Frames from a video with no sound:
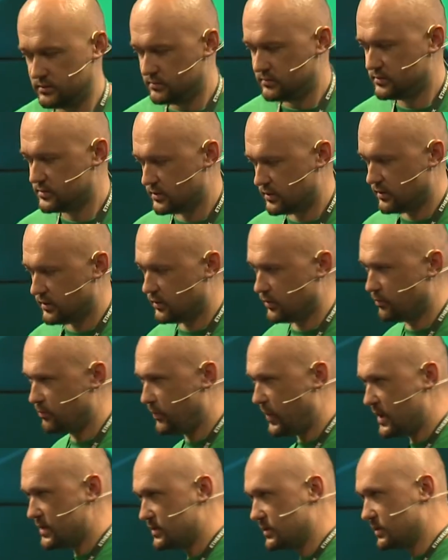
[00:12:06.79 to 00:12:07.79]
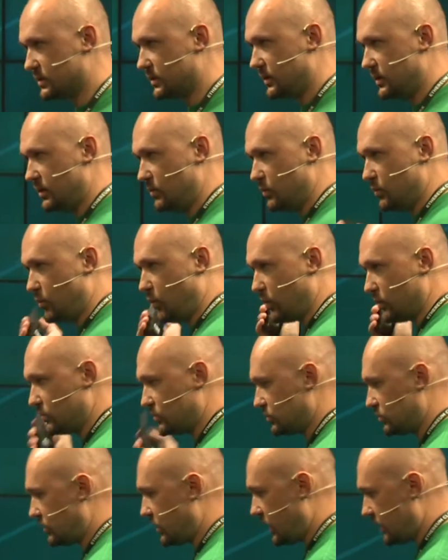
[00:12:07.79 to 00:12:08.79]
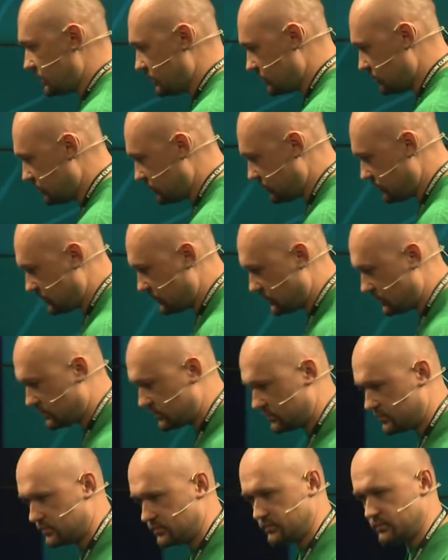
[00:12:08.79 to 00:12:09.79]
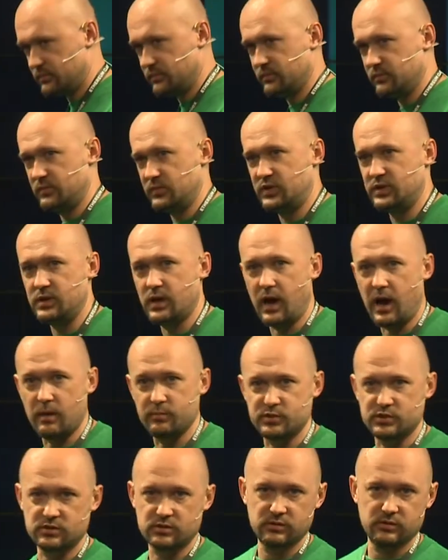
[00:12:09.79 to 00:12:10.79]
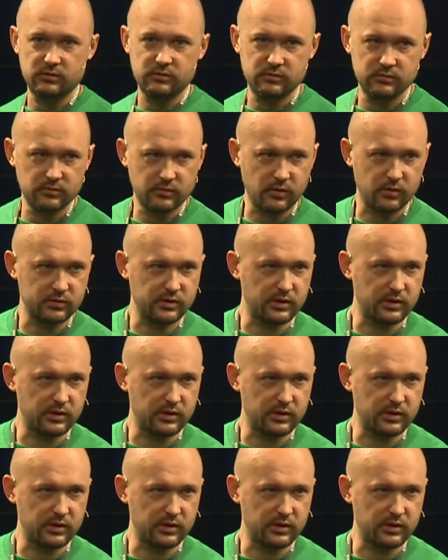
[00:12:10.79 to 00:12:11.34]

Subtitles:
So basically, we want to run the apps on